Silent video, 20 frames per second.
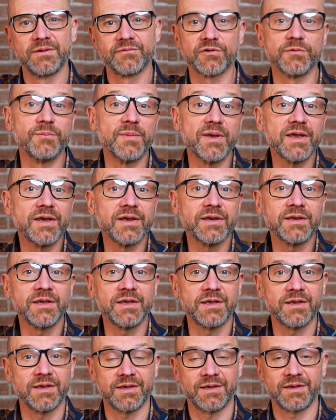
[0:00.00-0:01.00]
For me,
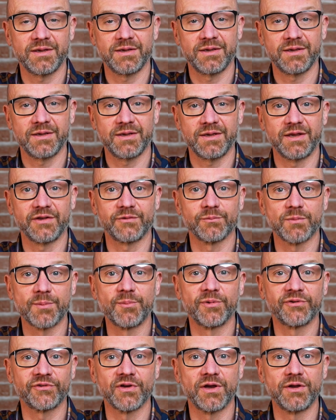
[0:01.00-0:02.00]
it's my
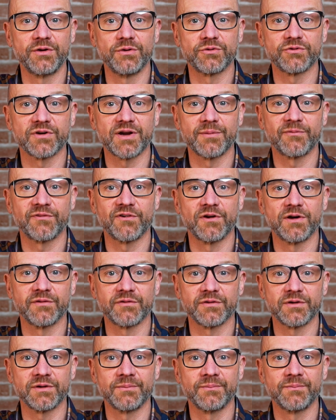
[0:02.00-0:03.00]
maternal
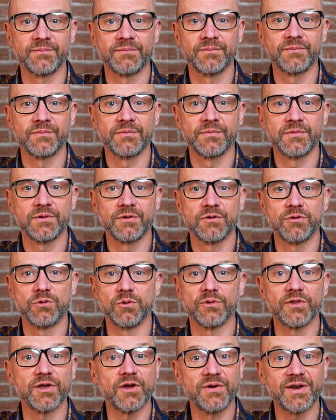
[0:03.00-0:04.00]
grandfather, who,
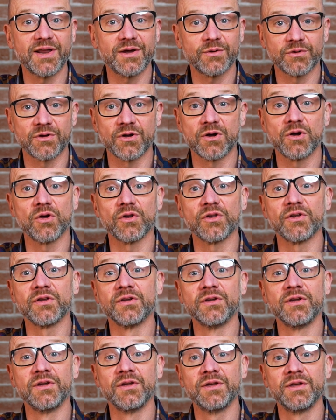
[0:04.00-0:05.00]
although now gone,
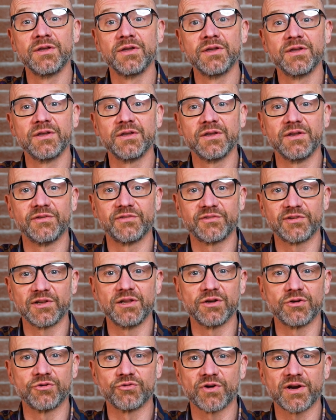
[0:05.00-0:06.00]
is still
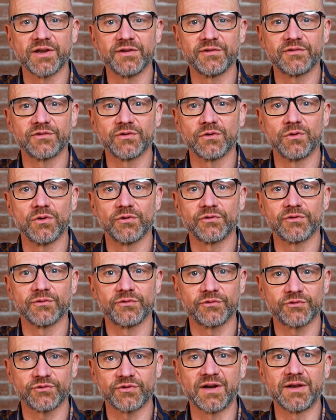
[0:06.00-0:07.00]
a great source of
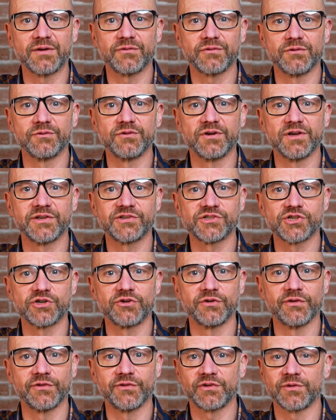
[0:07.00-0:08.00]
strength and
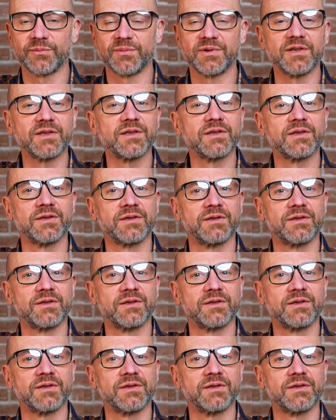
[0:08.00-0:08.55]
reassurance to me.